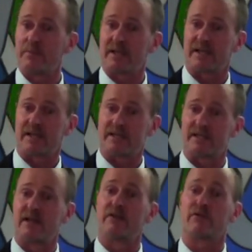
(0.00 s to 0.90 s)

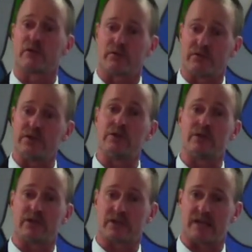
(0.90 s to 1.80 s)
Because for a few
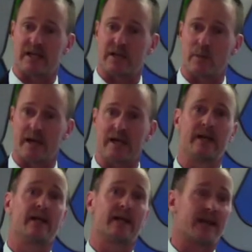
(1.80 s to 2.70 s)
years anyway,
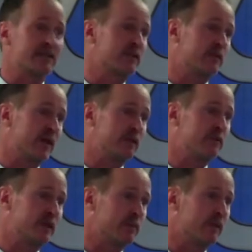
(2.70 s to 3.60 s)
like so many
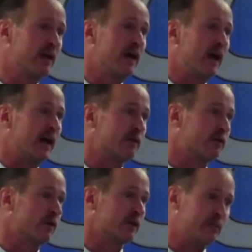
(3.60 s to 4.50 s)
people, I'd
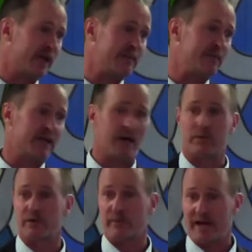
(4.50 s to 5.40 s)
thrown the baby out
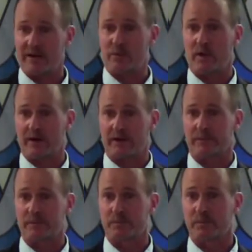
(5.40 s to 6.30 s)
with the bathwater.
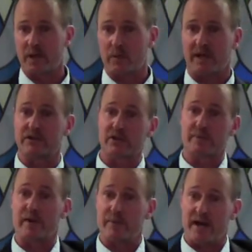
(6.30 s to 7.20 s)
When I turned
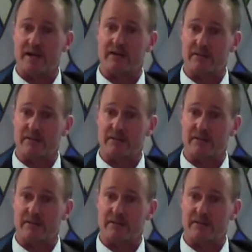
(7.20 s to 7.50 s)
my back on